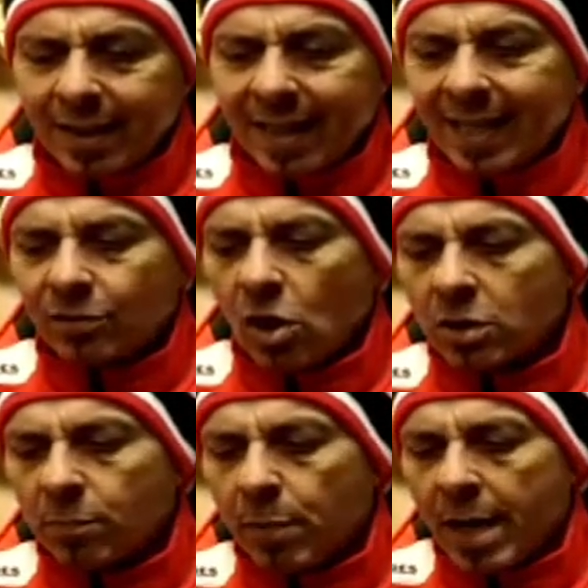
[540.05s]
I think I
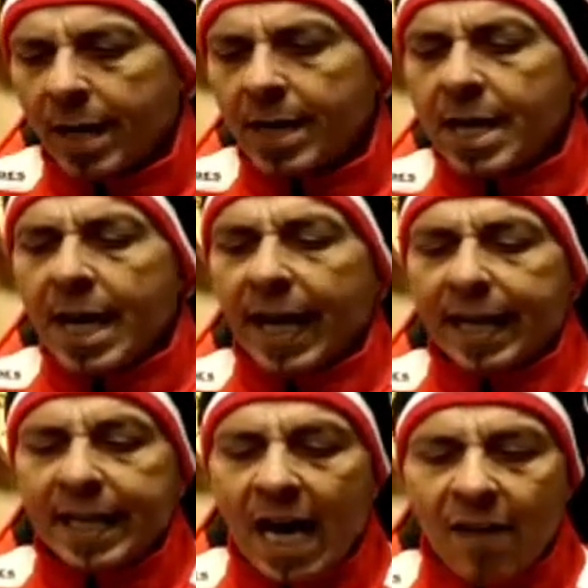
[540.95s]
talked about it
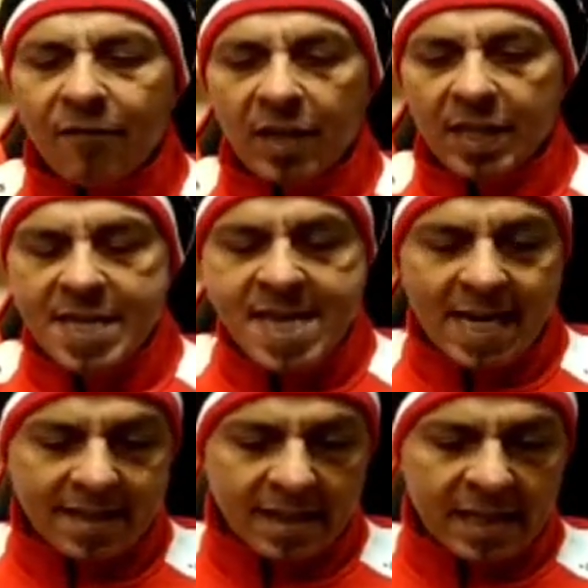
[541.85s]
enough
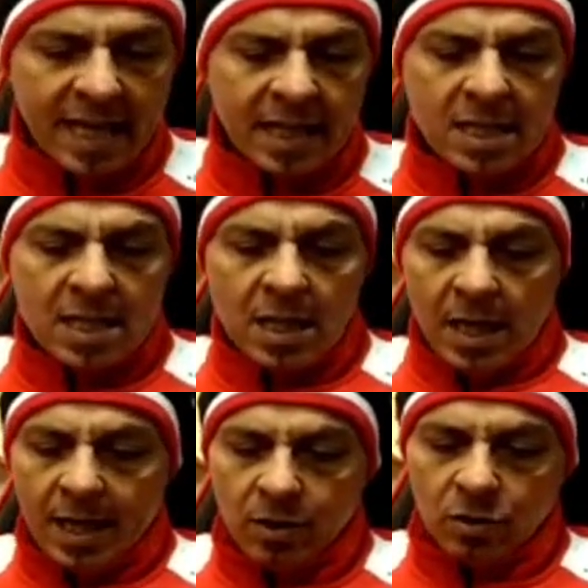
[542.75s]
yesterday.
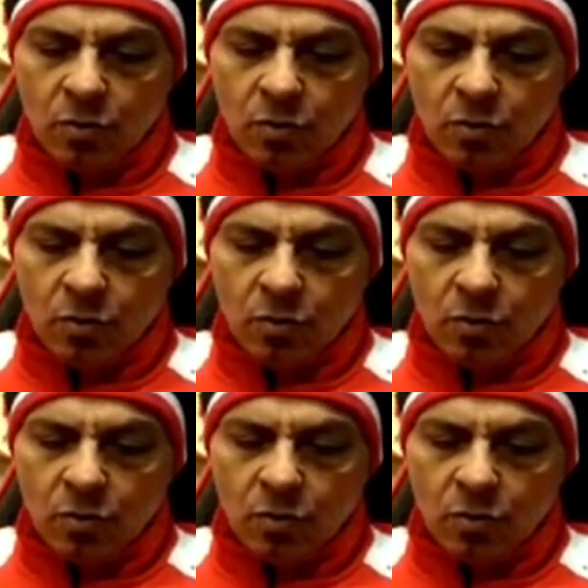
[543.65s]
Another